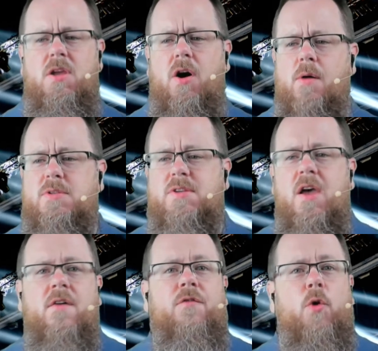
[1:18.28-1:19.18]
You know, it was
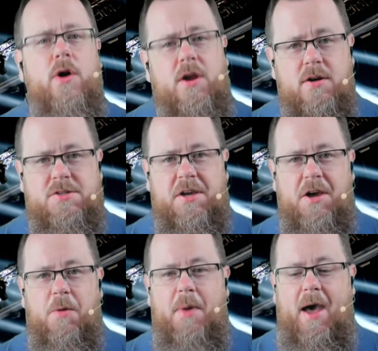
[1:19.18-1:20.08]
4 years
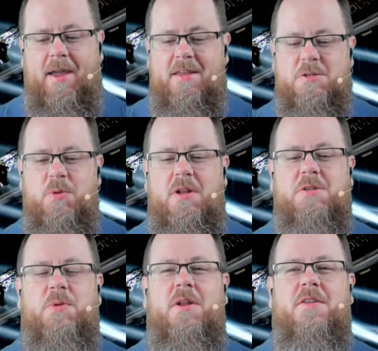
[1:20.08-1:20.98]
ago, back in
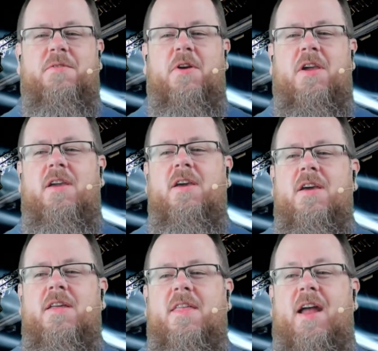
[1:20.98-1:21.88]
2023,
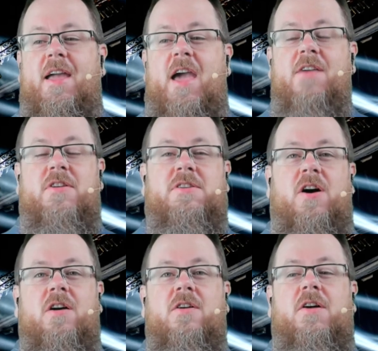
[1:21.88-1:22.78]
that I gave a
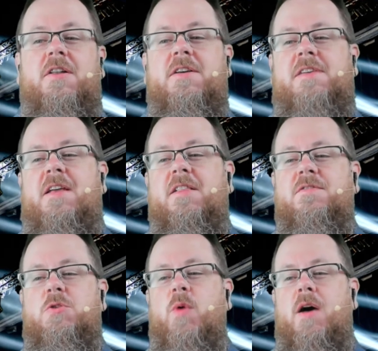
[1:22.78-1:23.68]
talk called A Tale
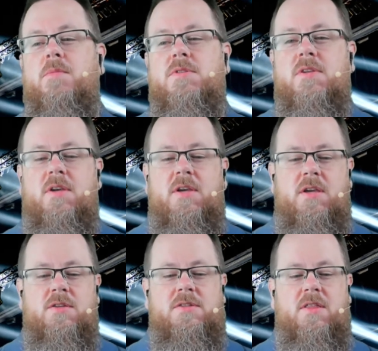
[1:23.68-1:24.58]
of Two Webs.
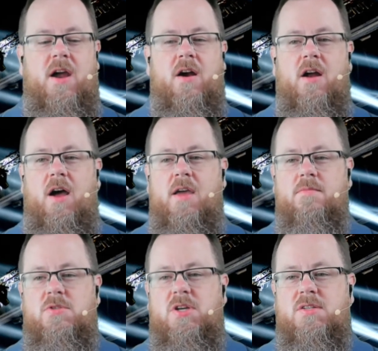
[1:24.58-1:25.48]
You see there, I
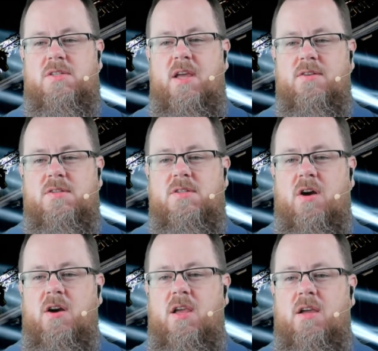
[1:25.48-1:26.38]
am just now
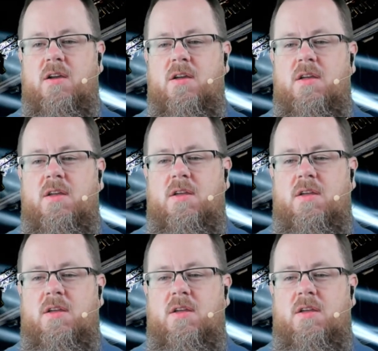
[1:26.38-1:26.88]
starting